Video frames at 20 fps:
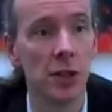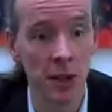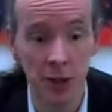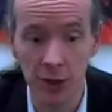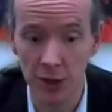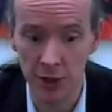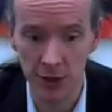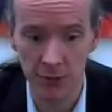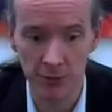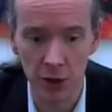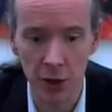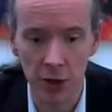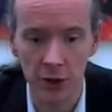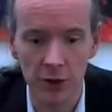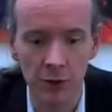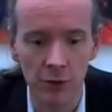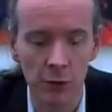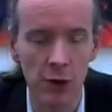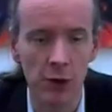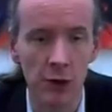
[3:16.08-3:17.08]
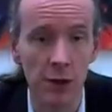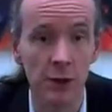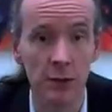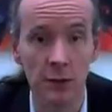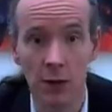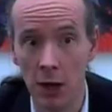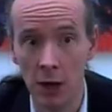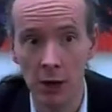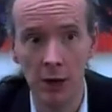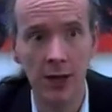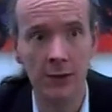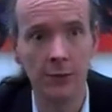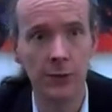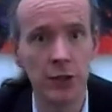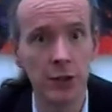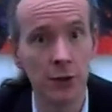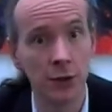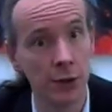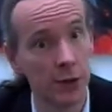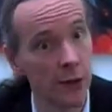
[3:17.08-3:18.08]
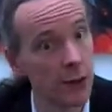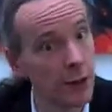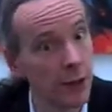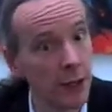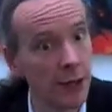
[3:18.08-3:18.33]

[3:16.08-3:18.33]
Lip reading: There's lots of work that our library's doing and other